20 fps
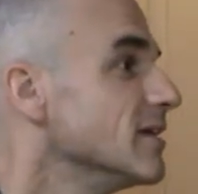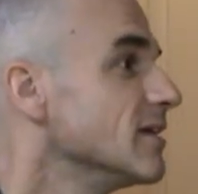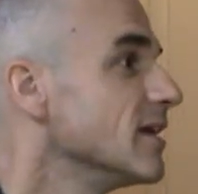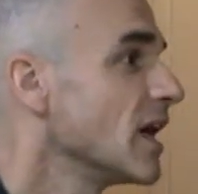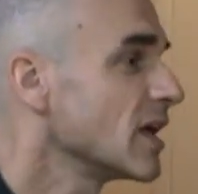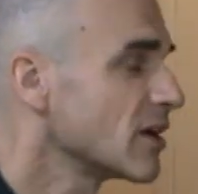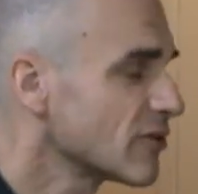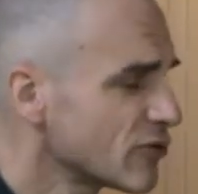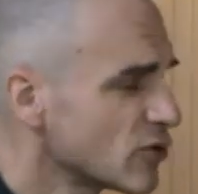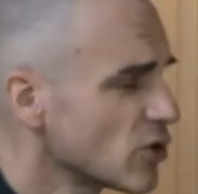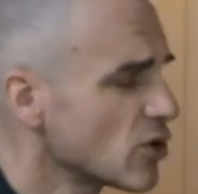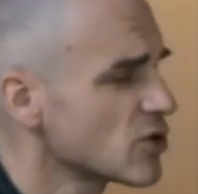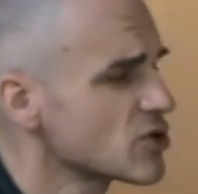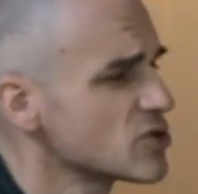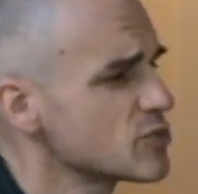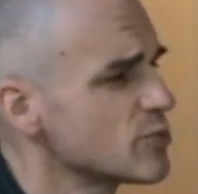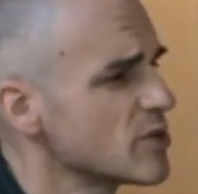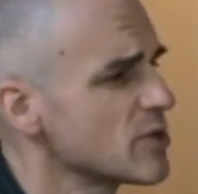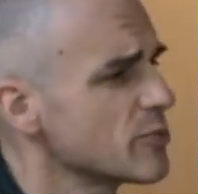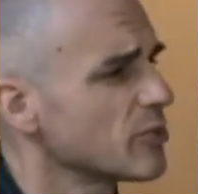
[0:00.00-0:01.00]
And of
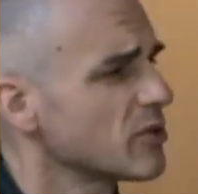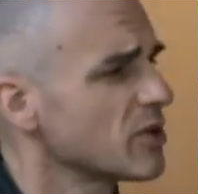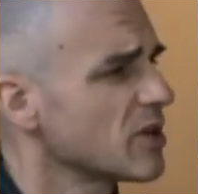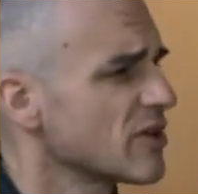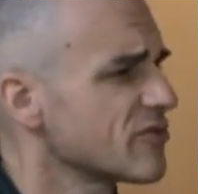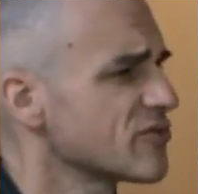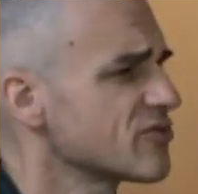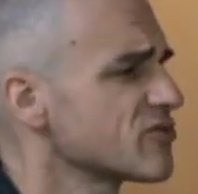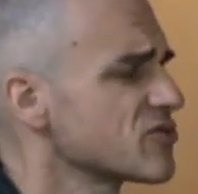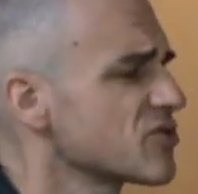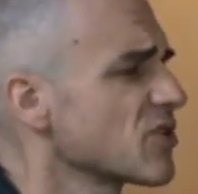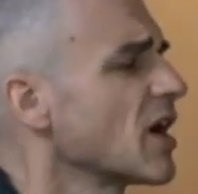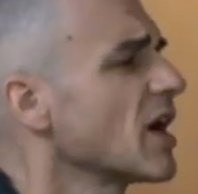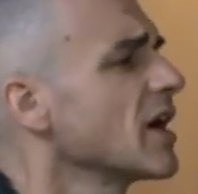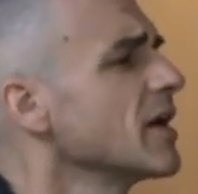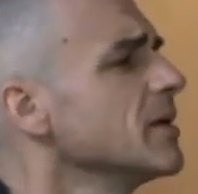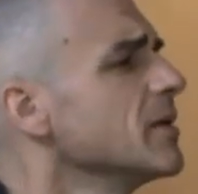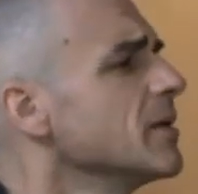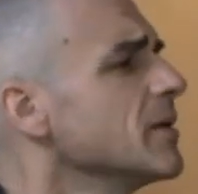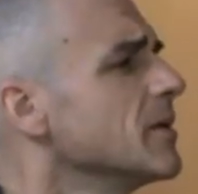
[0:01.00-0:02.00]
course people have
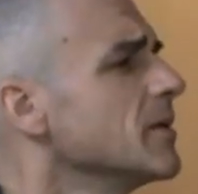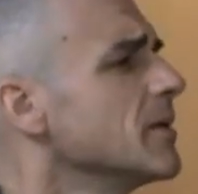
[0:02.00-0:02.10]
tried